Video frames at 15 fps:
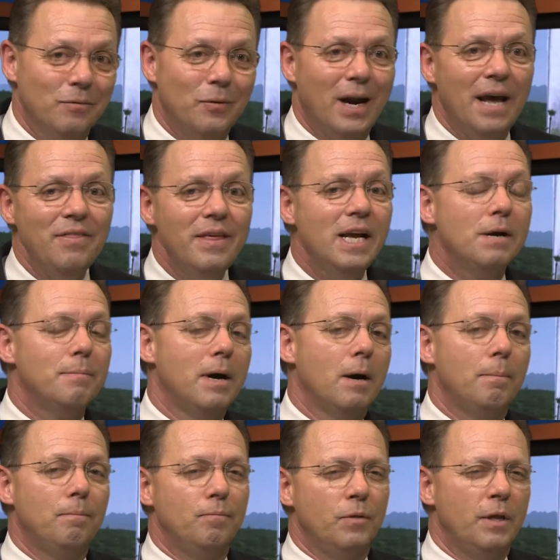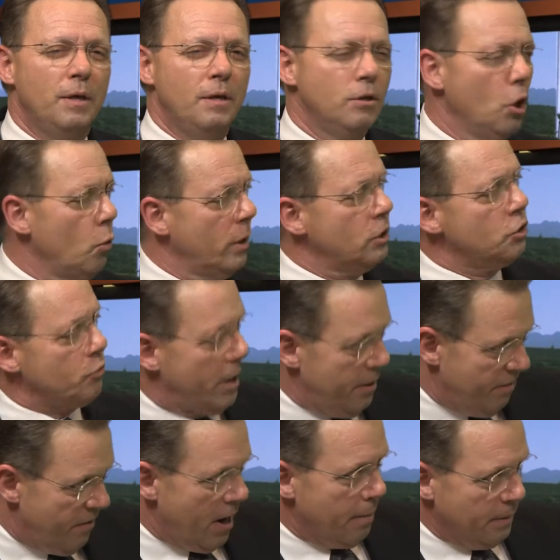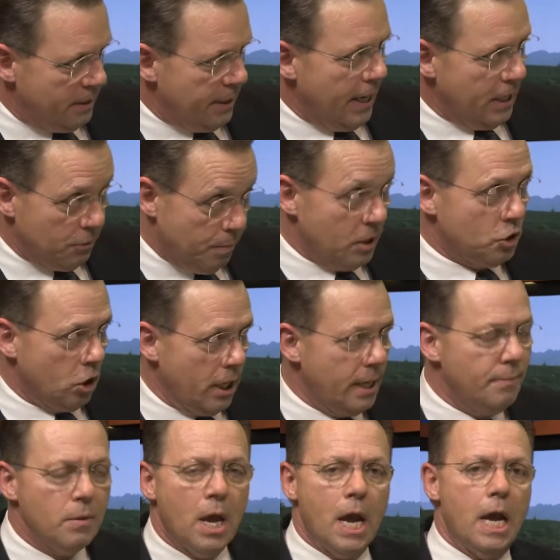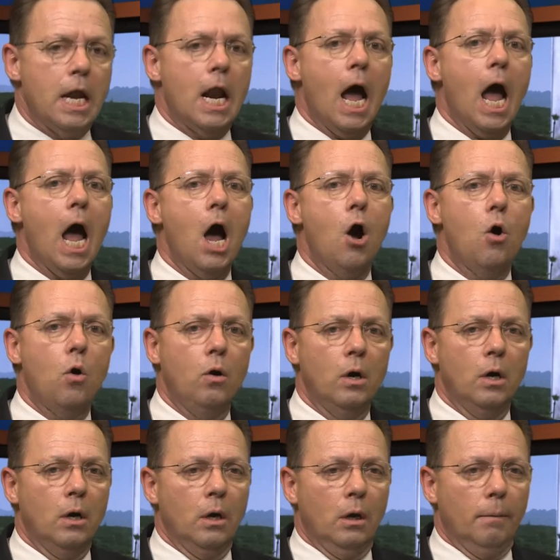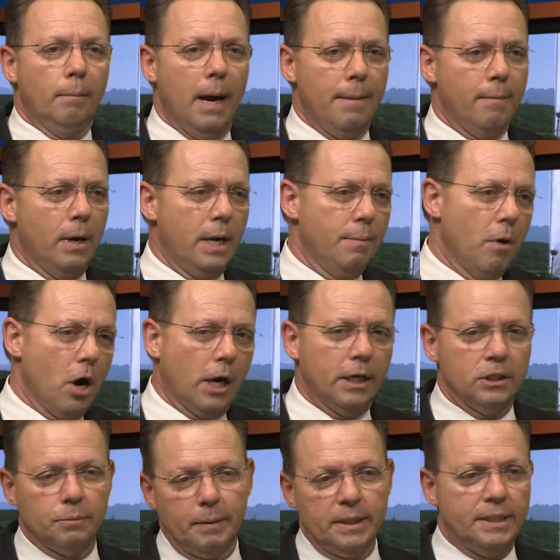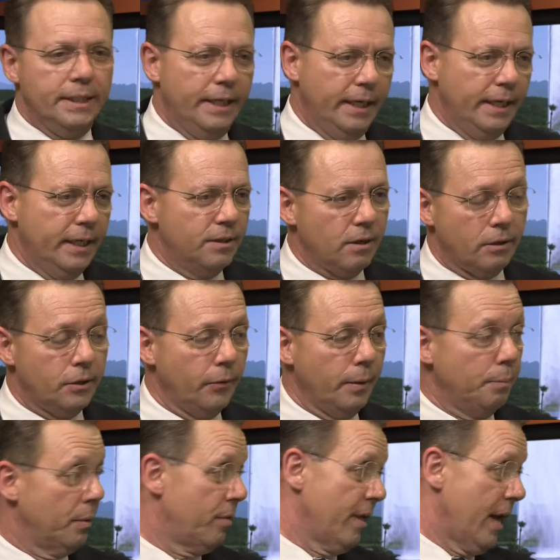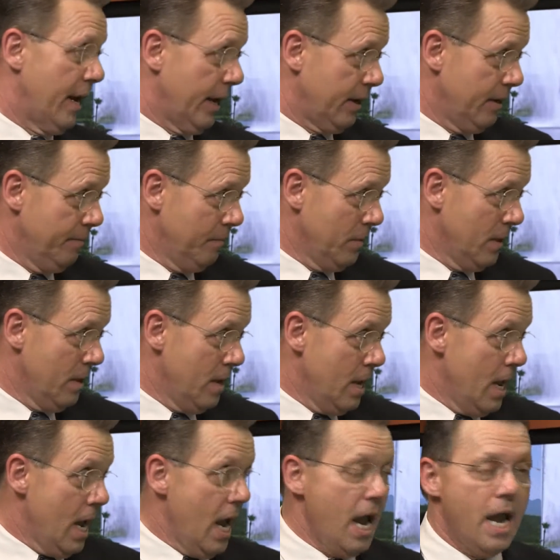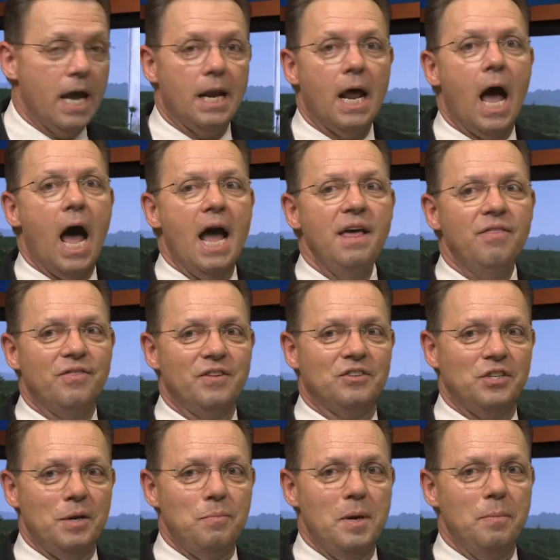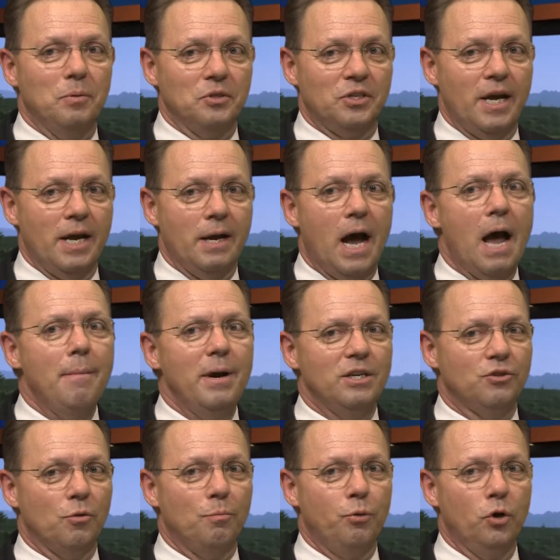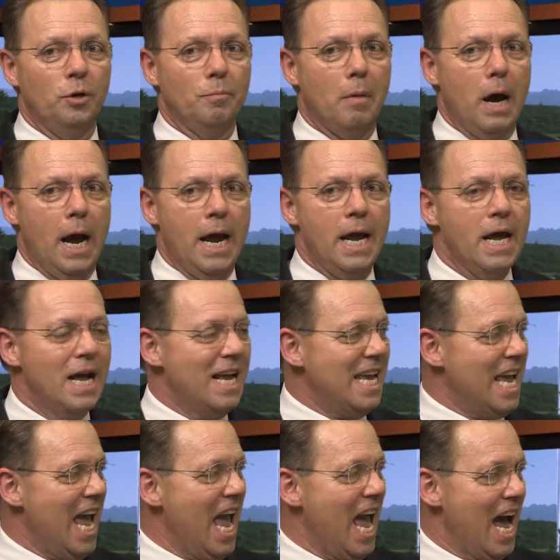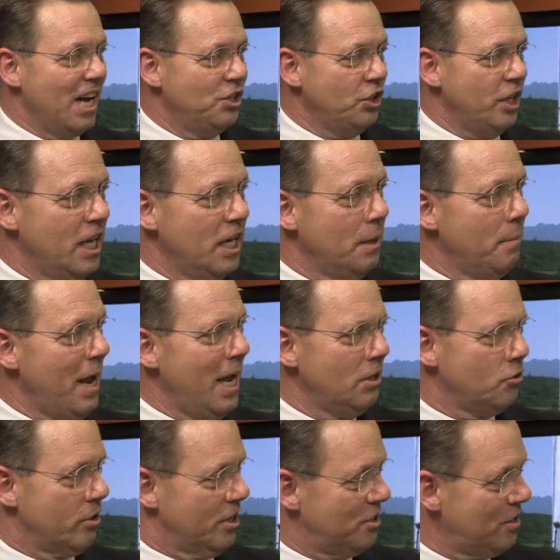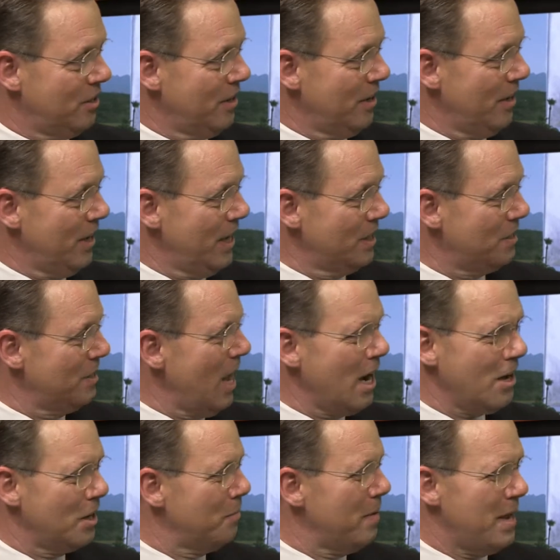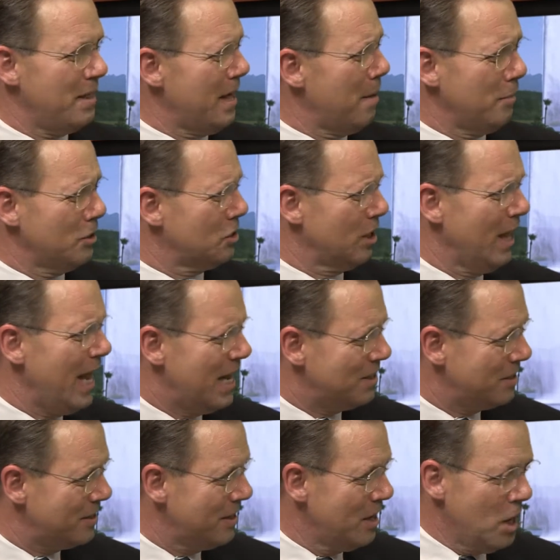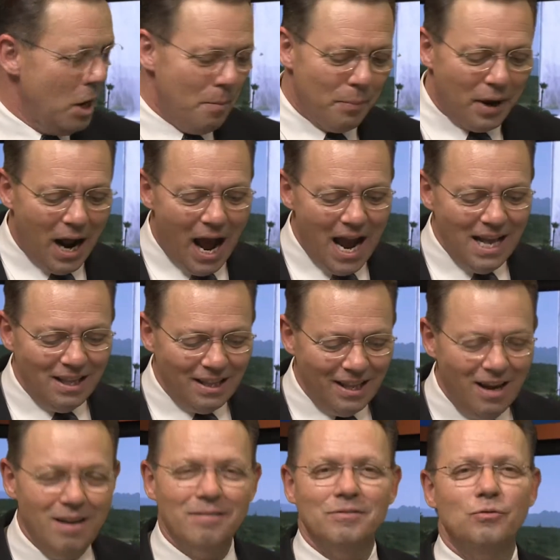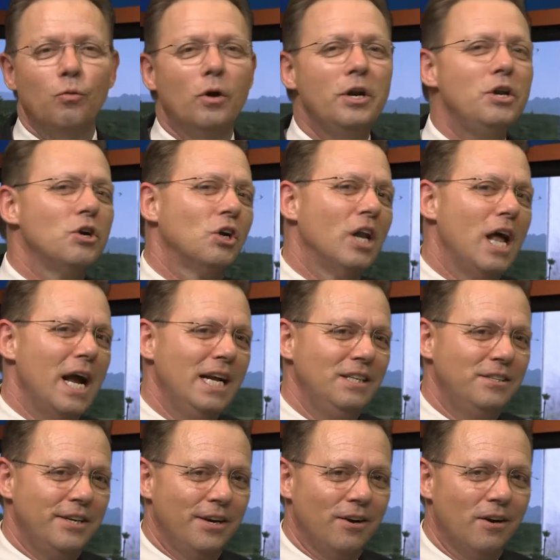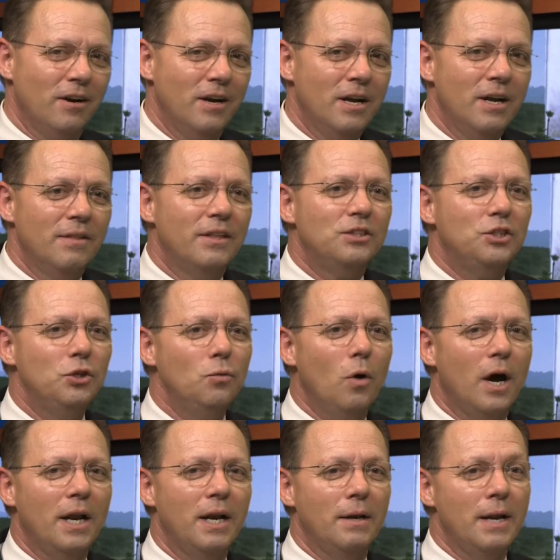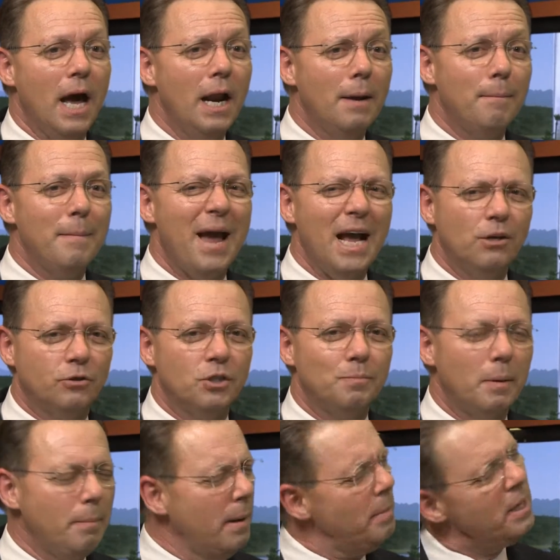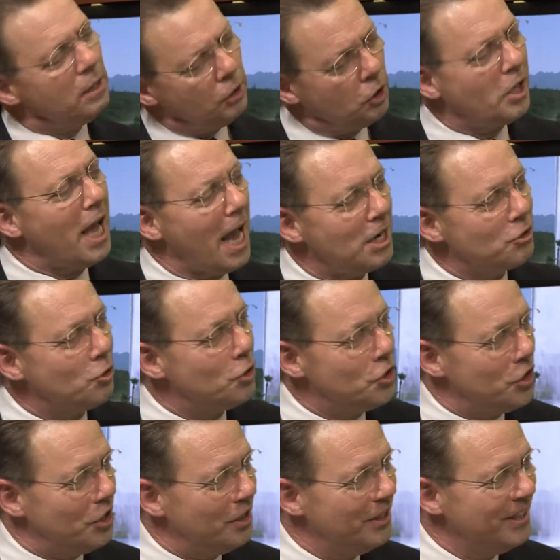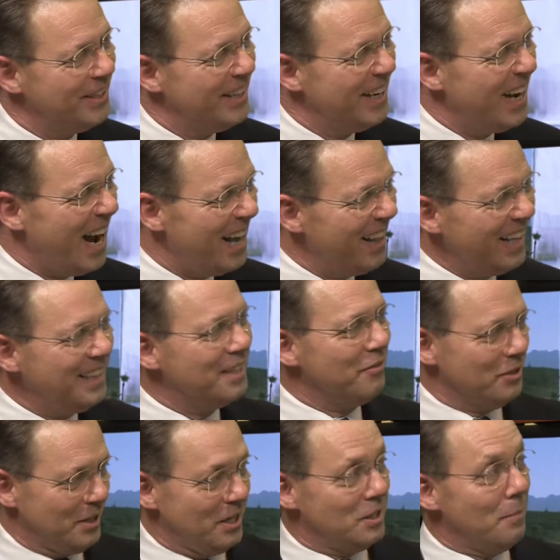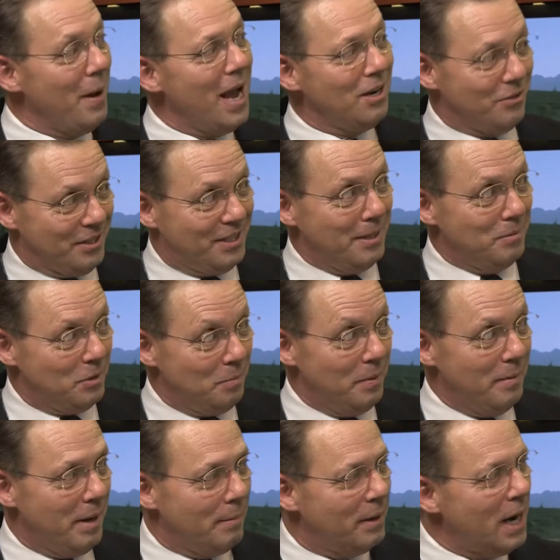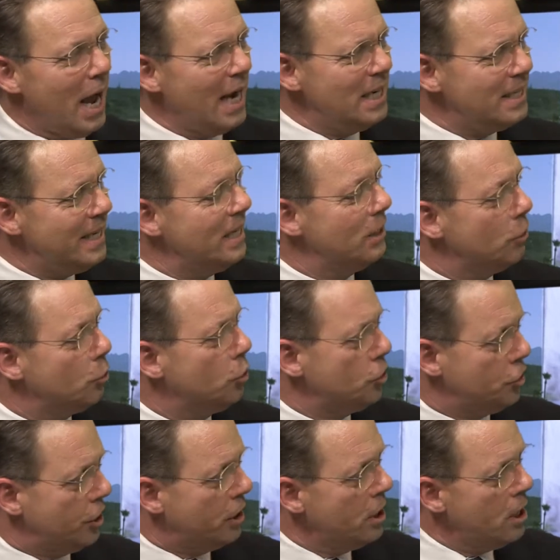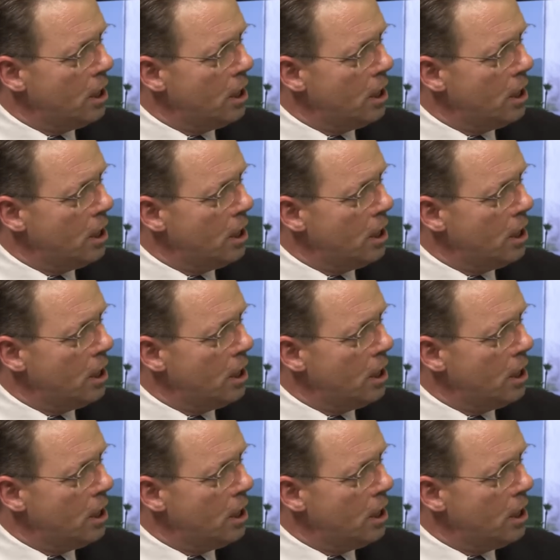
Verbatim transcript: When I think about the low interest rate environment today, especially, yes. and how my money markets, my CDs are doing pathetic. And I see people saying, I might as well put my cash a mattress. It's not going to make that much less. But I loved one of your lines here that you want not a mattress, but maybe a little cash cushion. Yes. I like the difference because a mattress seems to be big, but I just need a little cushion.